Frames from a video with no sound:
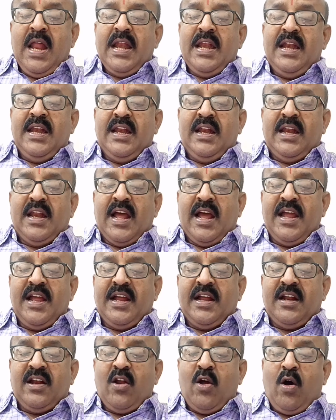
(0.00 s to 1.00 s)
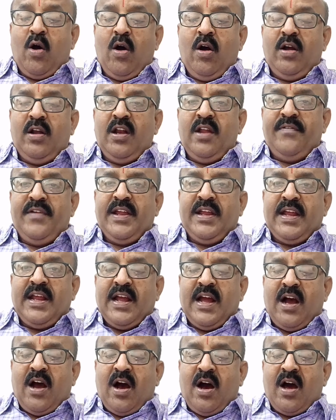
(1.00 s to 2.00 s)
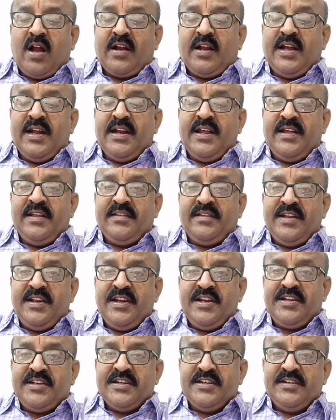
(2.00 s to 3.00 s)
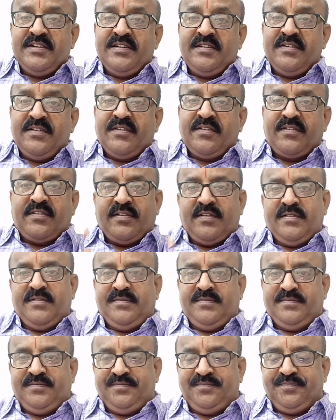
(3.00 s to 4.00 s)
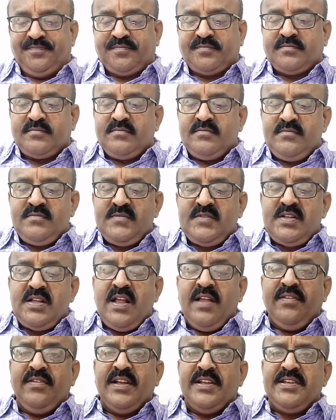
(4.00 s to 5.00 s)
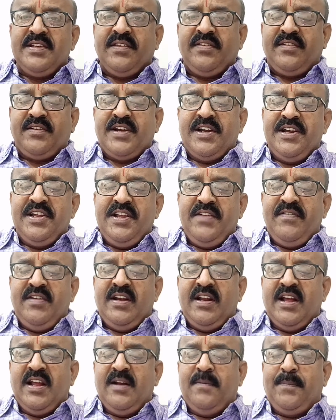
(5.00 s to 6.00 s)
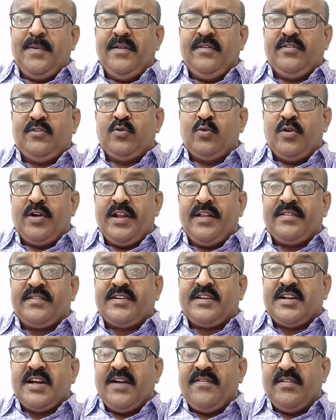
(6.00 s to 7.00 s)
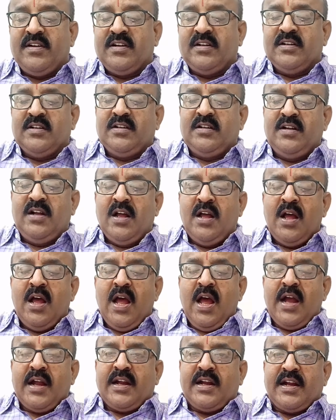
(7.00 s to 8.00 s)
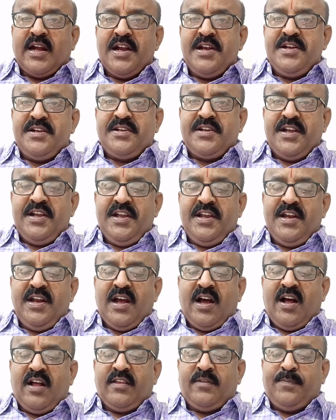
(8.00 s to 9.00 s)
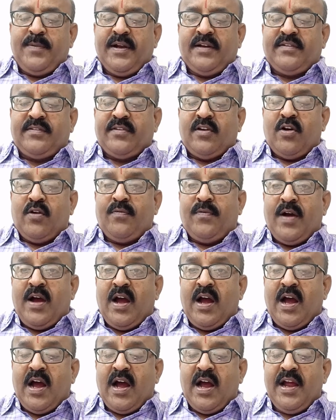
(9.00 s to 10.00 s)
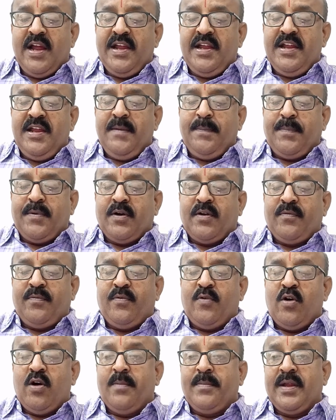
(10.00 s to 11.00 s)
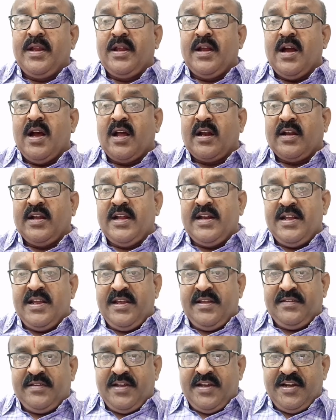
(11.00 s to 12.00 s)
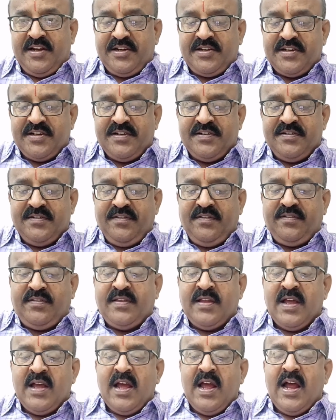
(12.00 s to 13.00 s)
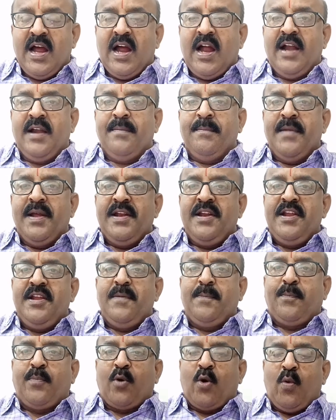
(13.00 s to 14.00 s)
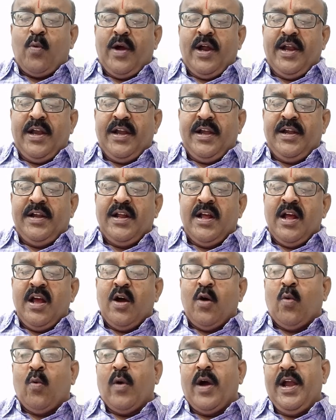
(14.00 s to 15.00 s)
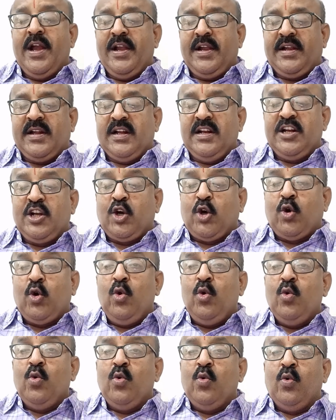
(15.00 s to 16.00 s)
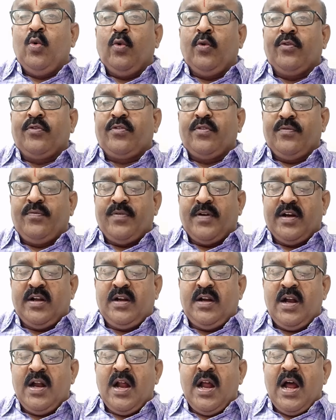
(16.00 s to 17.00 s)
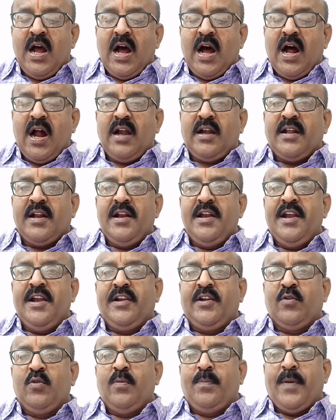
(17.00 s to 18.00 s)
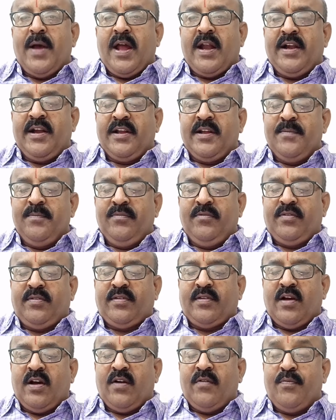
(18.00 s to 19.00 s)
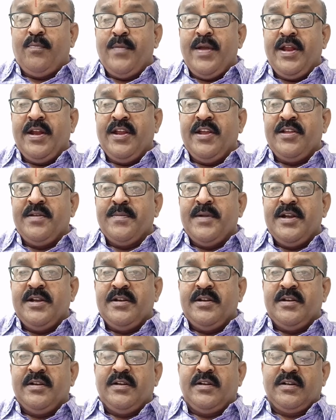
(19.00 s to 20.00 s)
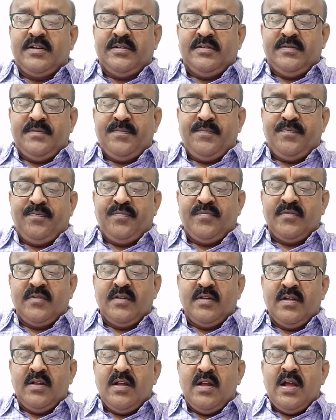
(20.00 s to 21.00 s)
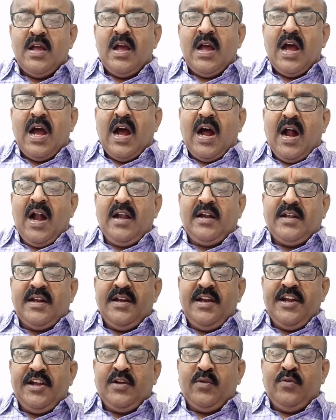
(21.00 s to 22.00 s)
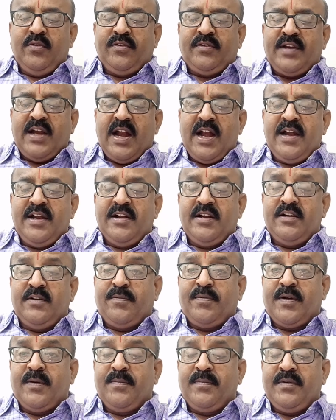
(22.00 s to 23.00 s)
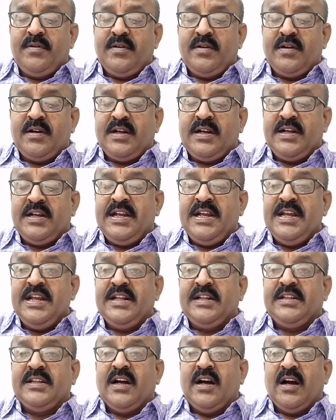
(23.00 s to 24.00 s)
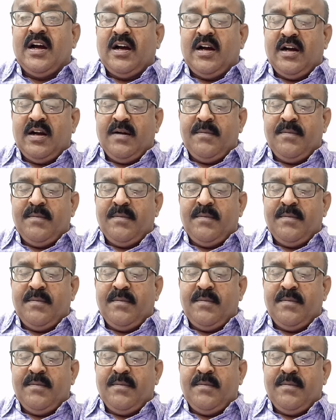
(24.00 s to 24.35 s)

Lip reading: long living organizations. Such a study will help us to discover contain aspects of high performing organizations, and many provide vital clues for alternative paradigms of management. Alternative standard from Gita.